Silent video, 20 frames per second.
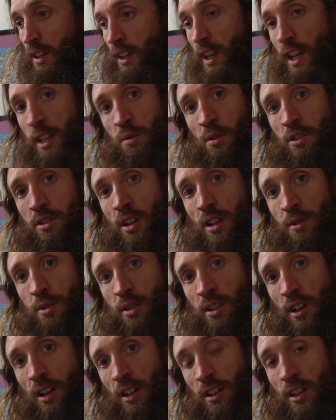Guess what it's also
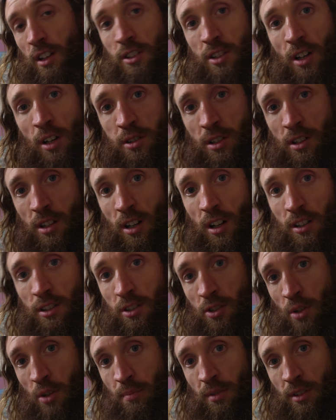called? It's also
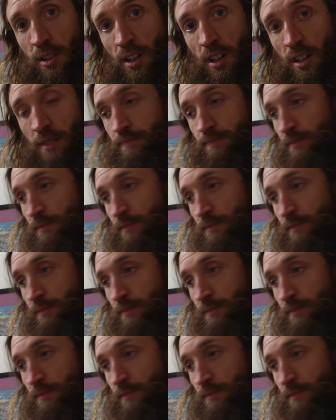called turpentine.